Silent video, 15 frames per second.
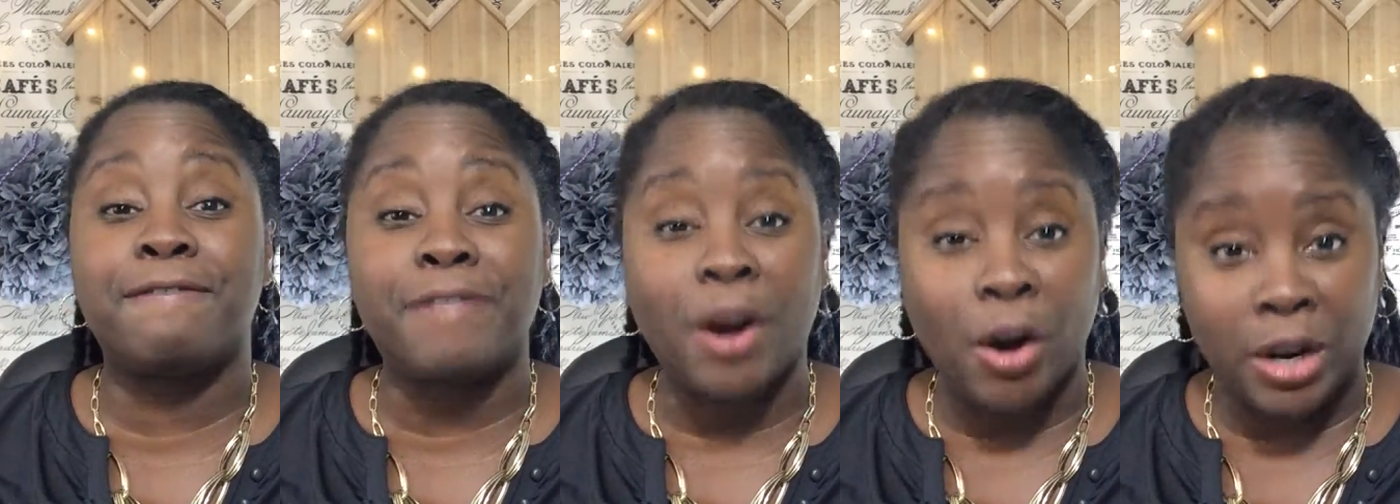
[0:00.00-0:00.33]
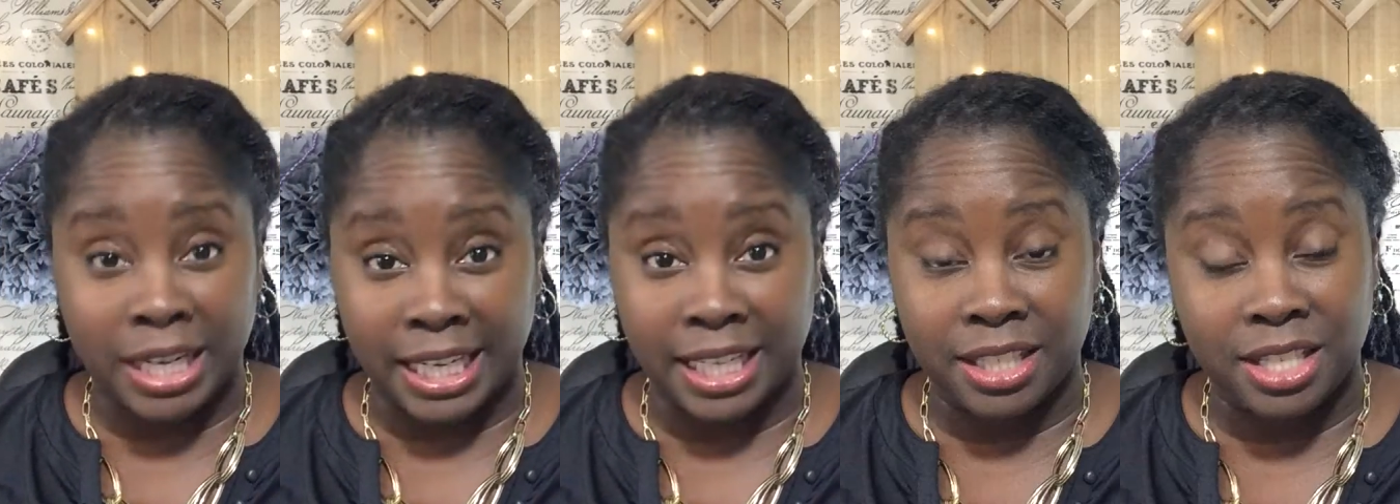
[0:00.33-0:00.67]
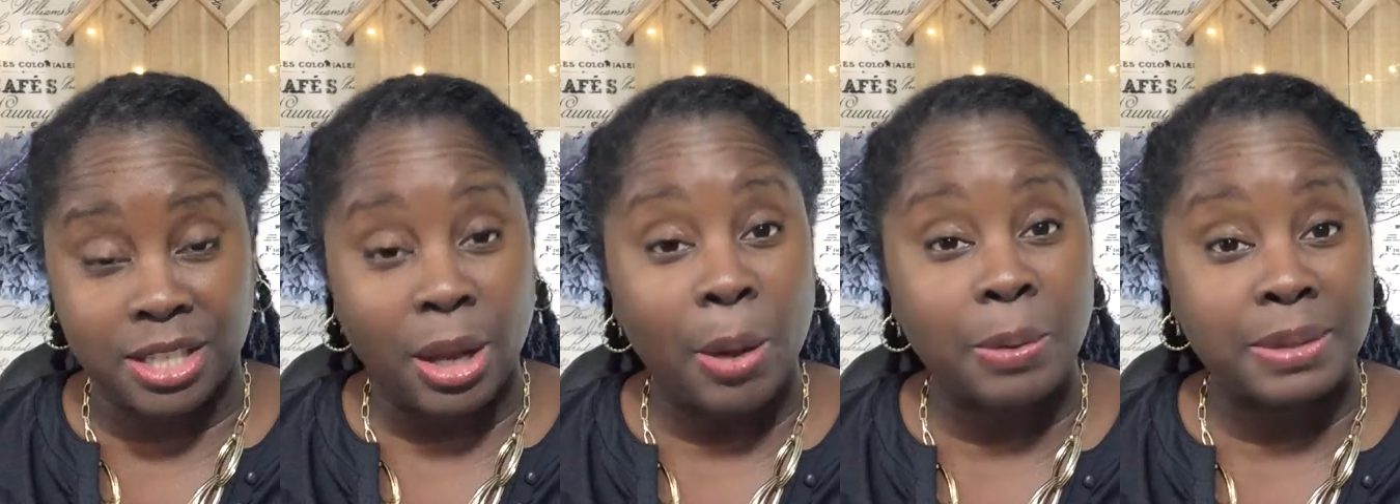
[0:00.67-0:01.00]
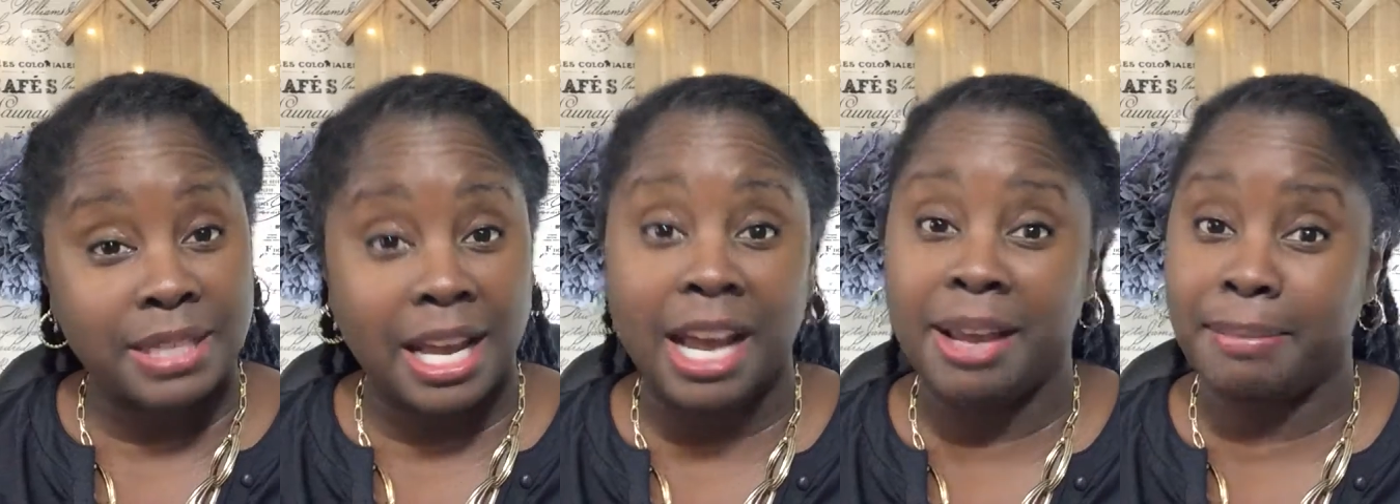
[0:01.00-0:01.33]
farting this whole
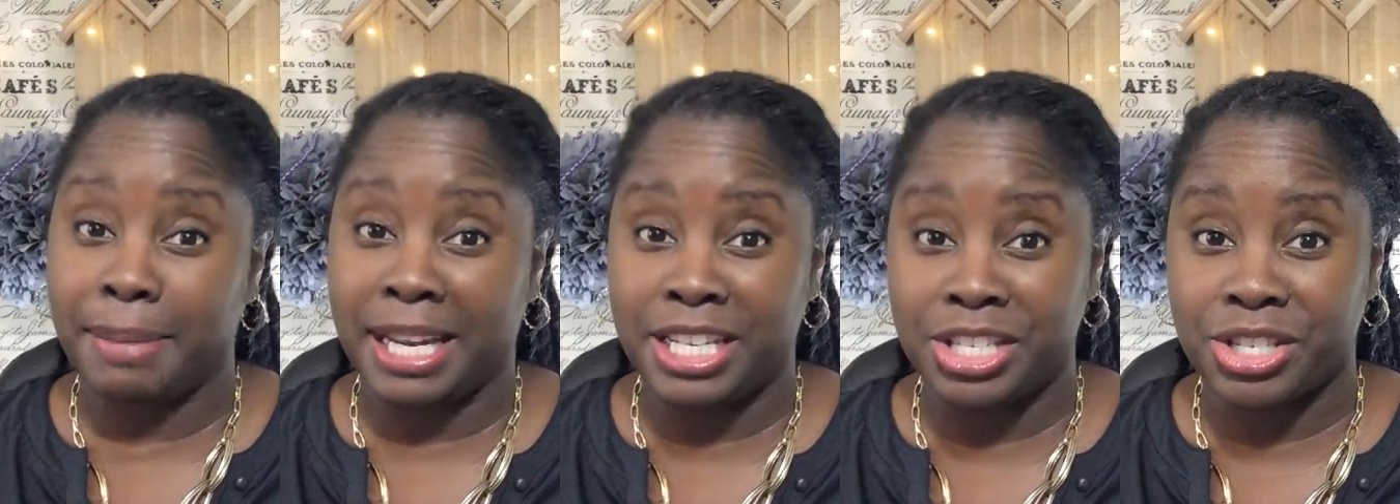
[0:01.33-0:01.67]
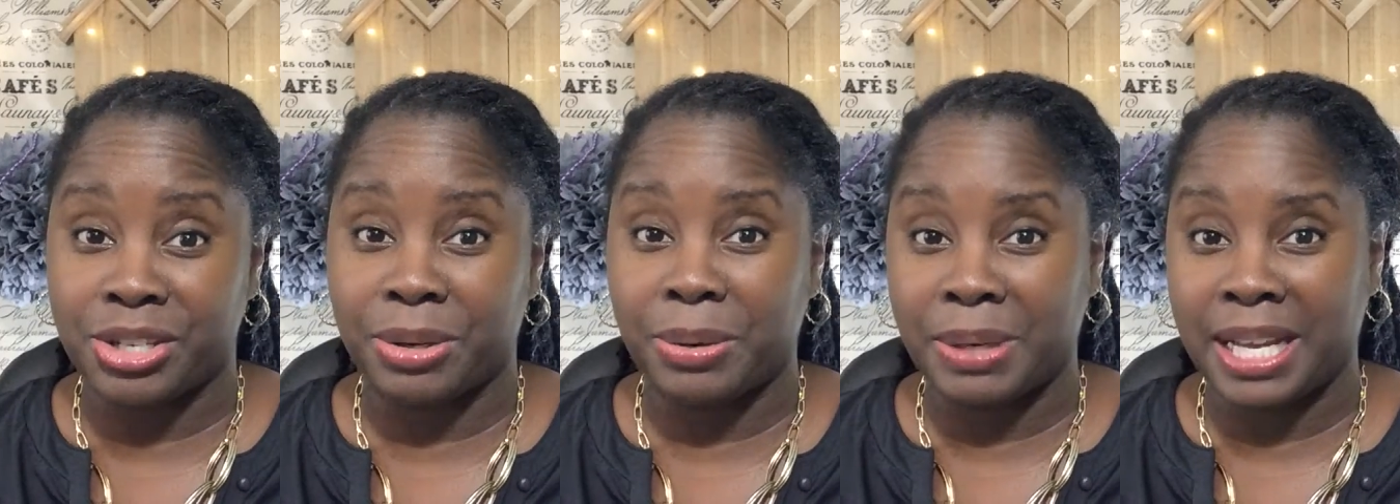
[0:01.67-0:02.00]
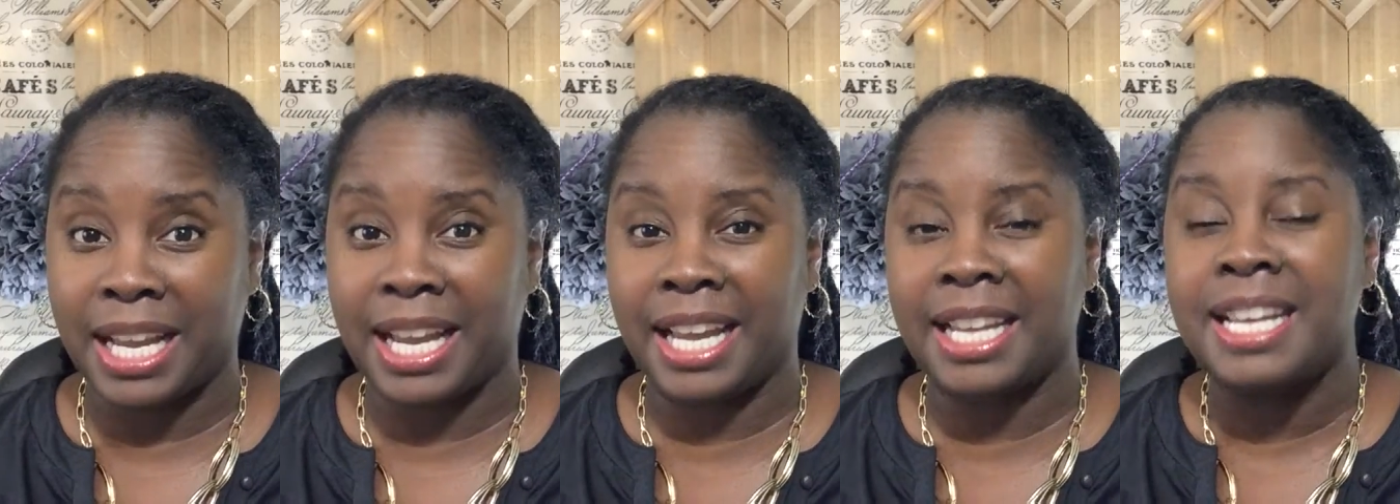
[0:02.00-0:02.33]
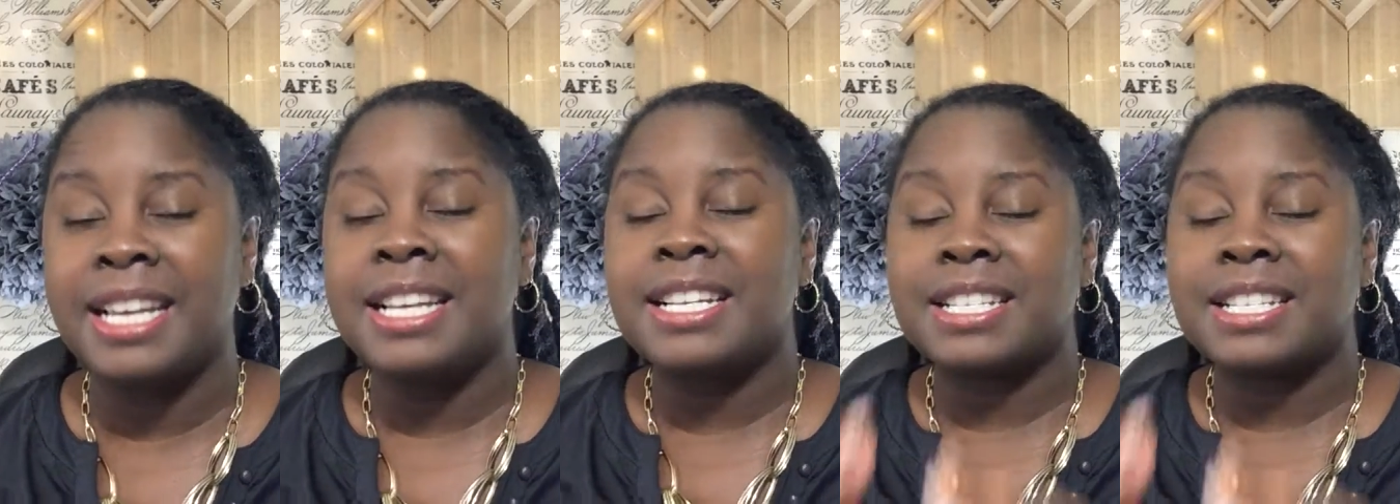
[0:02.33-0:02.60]
time, mind you, okay?